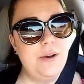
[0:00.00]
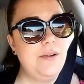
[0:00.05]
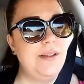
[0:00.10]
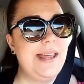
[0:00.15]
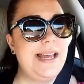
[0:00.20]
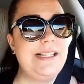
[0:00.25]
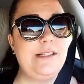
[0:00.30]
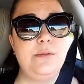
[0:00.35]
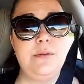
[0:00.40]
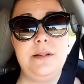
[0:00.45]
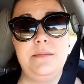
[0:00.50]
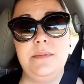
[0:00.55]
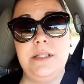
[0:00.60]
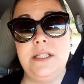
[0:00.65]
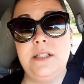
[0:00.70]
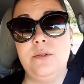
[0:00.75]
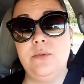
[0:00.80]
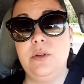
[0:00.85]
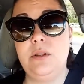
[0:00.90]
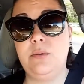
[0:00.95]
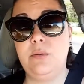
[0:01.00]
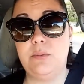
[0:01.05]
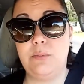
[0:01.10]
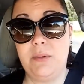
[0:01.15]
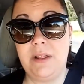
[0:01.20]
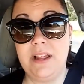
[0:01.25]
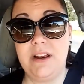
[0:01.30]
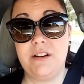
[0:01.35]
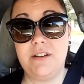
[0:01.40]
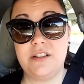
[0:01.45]
So that's what I'm dealing
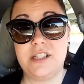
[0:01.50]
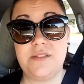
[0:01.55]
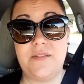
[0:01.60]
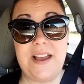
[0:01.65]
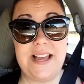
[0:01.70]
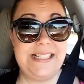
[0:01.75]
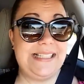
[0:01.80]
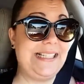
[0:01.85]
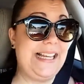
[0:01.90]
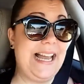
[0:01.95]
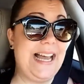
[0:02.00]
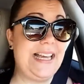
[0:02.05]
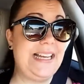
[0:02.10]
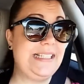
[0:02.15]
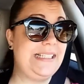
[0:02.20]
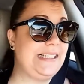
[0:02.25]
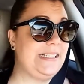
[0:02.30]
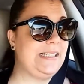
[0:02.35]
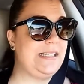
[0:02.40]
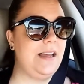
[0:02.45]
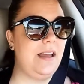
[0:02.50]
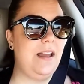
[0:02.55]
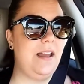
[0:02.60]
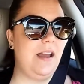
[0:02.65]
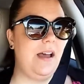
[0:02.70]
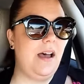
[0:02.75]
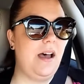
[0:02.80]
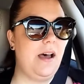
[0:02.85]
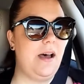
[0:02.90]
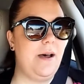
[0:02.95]
with plantar
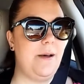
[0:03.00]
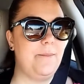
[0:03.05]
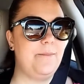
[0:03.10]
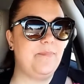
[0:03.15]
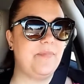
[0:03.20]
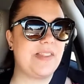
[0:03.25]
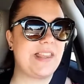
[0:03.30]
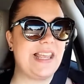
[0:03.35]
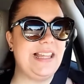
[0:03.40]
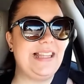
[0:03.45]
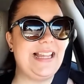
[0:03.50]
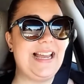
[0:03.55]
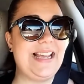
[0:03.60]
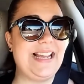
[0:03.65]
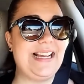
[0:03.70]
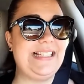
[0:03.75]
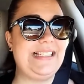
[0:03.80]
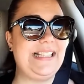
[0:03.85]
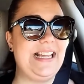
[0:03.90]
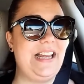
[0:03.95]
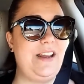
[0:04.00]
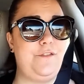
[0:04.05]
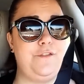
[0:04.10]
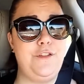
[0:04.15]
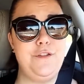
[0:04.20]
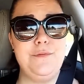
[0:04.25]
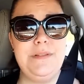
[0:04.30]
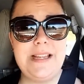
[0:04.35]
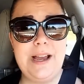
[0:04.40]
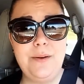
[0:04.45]
fasciitis. Like I
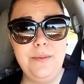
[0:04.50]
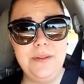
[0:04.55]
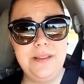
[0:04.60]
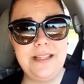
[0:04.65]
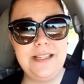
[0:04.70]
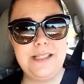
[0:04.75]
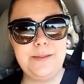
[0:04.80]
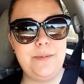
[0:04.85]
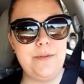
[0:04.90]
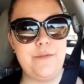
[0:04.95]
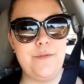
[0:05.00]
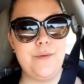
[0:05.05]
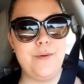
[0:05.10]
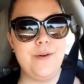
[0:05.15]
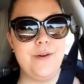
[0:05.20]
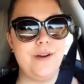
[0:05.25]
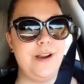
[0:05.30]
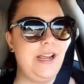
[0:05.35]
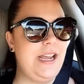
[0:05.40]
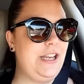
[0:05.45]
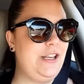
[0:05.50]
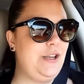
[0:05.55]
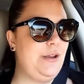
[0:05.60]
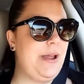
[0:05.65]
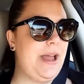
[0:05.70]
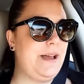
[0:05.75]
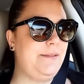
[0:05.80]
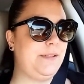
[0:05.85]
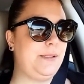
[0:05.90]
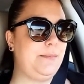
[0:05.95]
said, if you've dealt with this before
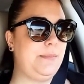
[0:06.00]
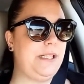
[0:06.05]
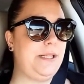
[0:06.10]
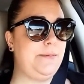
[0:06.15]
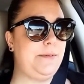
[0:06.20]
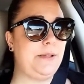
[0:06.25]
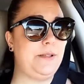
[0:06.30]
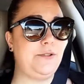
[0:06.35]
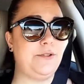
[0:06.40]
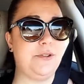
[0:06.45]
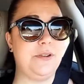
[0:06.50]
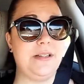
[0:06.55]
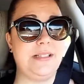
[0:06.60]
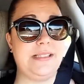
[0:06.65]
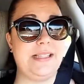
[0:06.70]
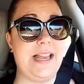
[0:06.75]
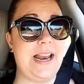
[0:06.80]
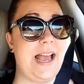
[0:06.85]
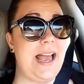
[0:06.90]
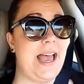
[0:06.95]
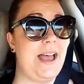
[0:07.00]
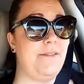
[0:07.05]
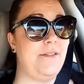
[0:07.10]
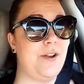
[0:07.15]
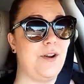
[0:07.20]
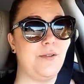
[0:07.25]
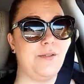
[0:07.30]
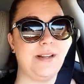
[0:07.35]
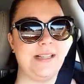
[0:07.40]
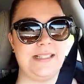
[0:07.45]
and you have some tips and tricks that I
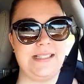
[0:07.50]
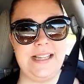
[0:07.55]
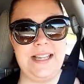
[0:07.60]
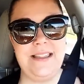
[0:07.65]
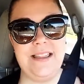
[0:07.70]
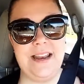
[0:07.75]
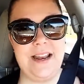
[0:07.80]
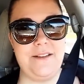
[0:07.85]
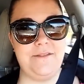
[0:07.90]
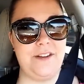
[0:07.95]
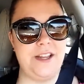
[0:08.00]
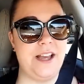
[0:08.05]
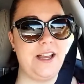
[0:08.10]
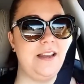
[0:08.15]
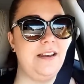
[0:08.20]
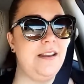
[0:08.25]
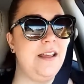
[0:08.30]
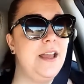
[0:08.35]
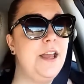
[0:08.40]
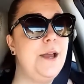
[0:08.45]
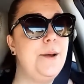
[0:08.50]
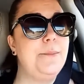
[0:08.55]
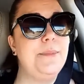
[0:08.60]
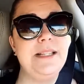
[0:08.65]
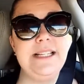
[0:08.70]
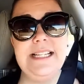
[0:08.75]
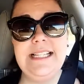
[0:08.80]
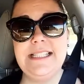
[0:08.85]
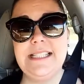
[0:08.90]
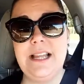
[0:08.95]
haven't already said that I've done,
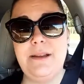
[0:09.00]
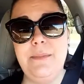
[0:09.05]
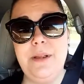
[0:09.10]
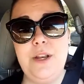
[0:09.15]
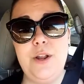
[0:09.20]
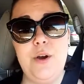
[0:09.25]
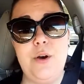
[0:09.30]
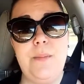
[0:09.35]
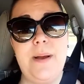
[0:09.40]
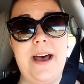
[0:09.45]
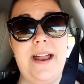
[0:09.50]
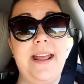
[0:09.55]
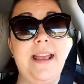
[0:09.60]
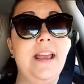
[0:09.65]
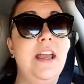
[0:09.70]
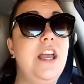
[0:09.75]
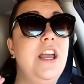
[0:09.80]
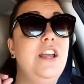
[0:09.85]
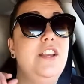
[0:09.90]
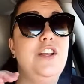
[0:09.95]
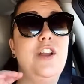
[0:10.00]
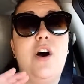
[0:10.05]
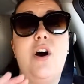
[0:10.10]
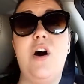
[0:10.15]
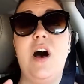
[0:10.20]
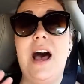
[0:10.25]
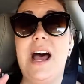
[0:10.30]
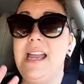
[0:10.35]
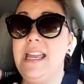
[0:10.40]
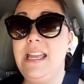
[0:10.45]
please let me know about it.
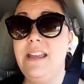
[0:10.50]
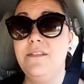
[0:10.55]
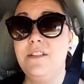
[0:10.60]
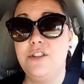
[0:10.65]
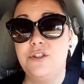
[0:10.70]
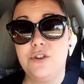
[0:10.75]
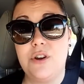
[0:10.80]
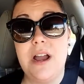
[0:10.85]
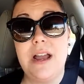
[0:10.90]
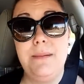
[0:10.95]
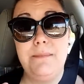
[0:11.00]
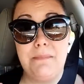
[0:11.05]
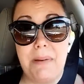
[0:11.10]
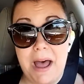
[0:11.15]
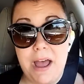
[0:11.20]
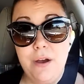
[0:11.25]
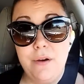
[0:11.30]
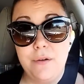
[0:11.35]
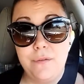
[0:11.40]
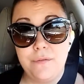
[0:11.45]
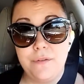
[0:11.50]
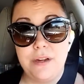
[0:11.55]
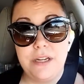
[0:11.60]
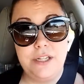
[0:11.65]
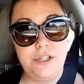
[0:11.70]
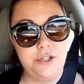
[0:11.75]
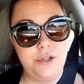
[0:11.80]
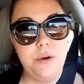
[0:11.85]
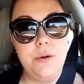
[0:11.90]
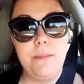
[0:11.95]
Y'all, I even tried
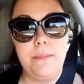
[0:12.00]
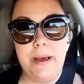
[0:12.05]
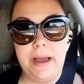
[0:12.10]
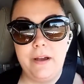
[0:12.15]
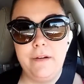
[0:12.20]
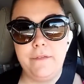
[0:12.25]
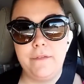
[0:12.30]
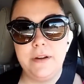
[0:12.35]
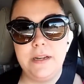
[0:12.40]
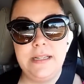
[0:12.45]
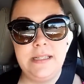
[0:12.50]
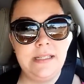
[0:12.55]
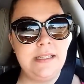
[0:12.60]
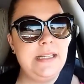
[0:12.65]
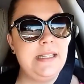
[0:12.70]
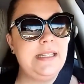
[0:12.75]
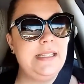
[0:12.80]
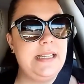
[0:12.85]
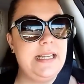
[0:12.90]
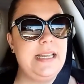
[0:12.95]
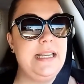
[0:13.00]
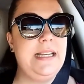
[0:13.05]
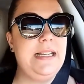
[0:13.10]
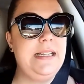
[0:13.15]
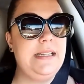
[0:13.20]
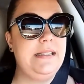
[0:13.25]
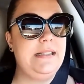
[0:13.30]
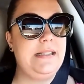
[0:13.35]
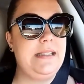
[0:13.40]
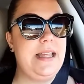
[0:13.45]
BioFreeze. You know what BioFreeze is?
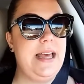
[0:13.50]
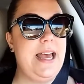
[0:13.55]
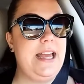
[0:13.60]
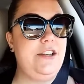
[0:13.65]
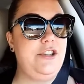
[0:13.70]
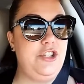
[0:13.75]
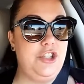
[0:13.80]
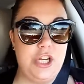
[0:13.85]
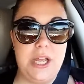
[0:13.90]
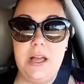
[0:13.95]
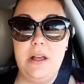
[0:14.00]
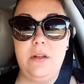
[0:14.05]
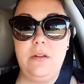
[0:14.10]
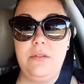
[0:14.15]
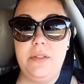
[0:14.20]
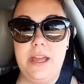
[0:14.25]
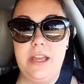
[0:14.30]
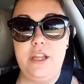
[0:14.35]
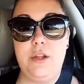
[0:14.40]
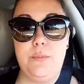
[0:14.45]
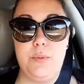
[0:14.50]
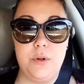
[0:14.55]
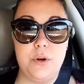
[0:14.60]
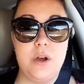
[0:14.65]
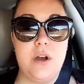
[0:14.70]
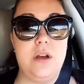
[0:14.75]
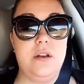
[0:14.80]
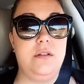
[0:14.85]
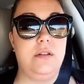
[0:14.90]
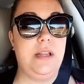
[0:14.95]
It is that gel that
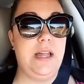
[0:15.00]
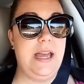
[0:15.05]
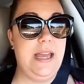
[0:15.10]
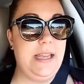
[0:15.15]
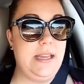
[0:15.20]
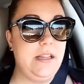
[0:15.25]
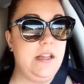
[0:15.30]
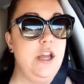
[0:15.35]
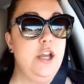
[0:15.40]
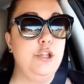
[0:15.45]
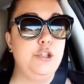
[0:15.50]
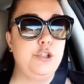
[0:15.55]
you put on